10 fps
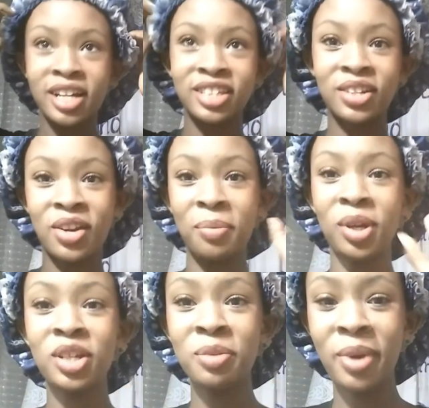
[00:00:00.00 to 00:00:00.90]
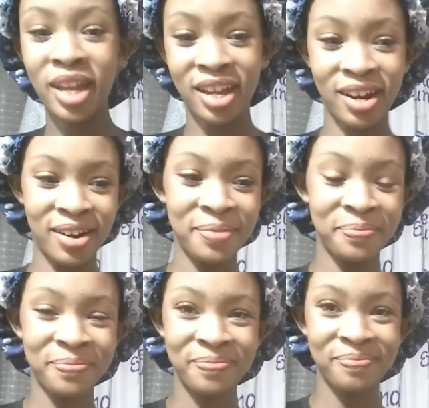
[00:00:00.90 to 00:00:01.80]
So now I'm gonna do my hair.
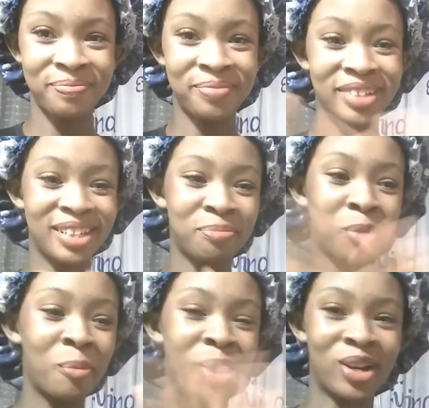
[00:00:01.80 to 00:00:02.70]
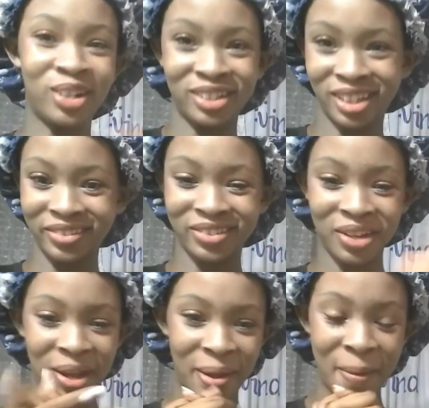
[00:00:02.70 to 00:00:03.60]
Just prepare yourselves,
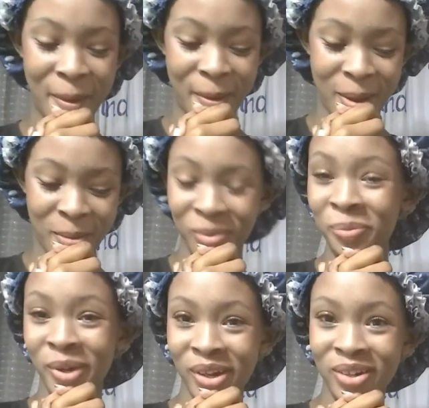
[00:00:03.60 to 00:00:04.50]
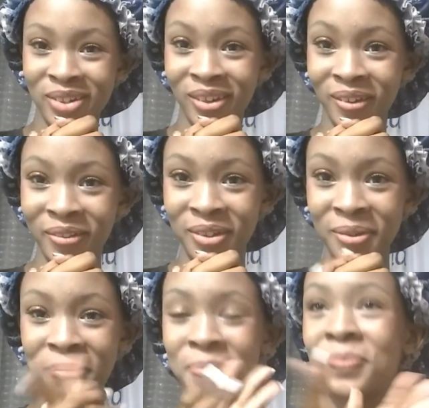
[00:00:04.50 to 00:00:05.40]
okay? Prepare yourselves.
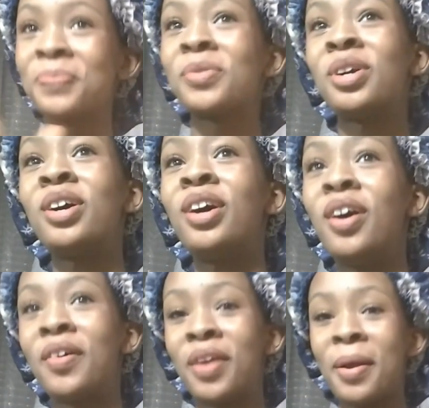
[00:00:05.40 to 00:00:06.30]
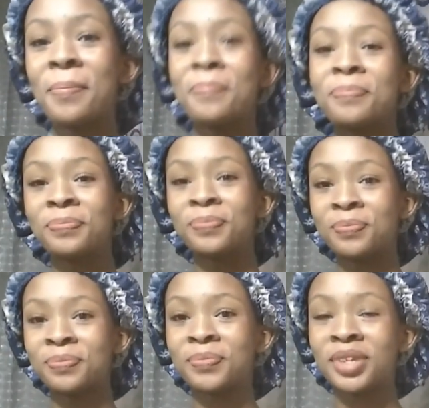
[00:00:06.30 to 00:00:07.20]
Alright?
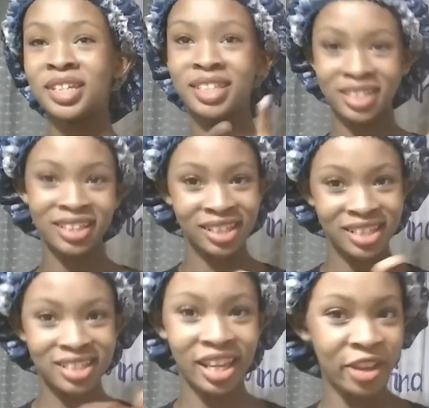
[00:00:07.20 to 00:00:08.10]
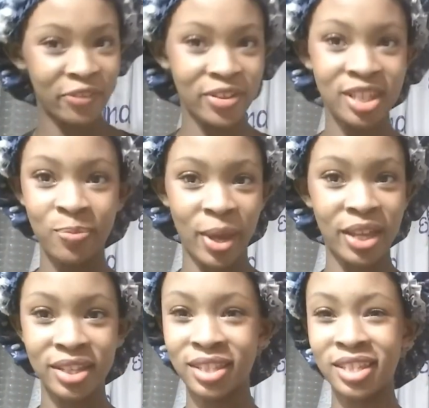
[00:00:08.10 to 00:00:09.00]
This is a safe
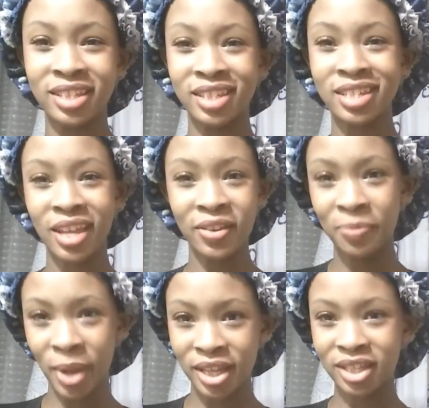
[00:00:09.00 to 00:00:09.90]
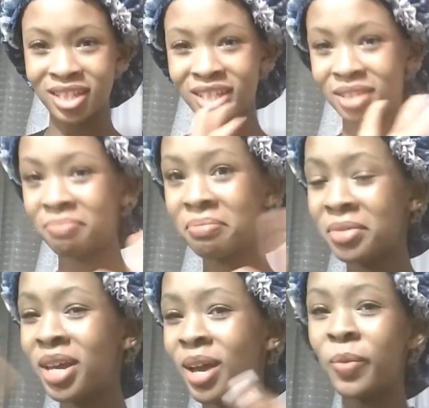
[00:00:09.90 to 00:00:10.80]
space. This is a safe space. Just
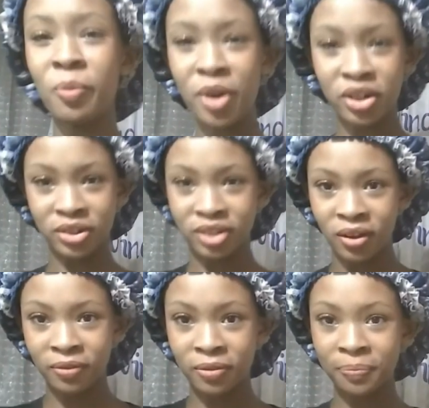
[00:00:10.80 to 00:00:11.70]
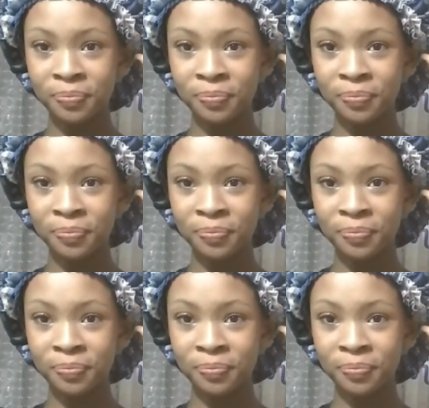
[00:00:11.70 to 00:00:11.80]
prepare yourself.